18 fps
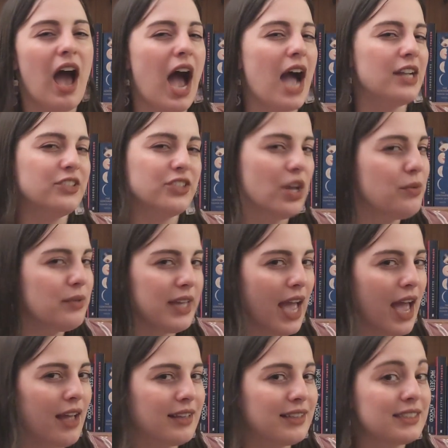I don't
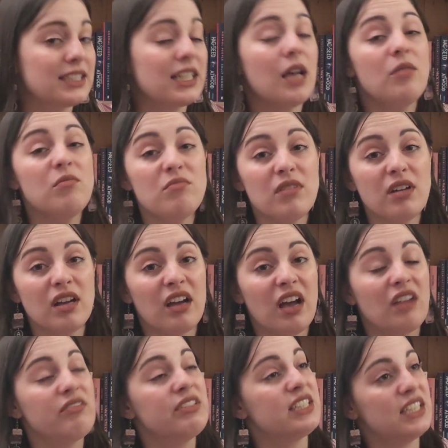get some.
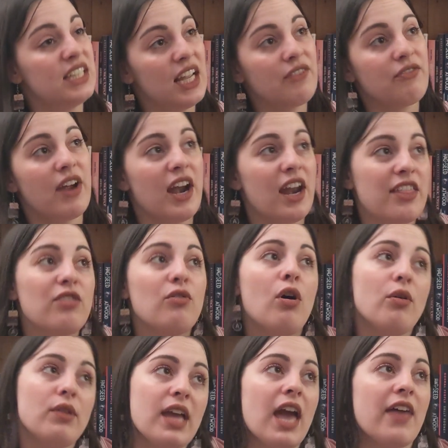Recently I've read, I thought,
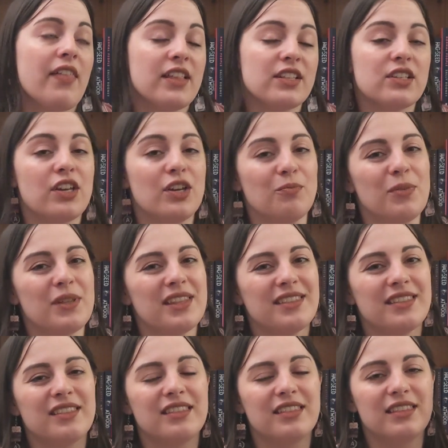oh yeah, that's good, but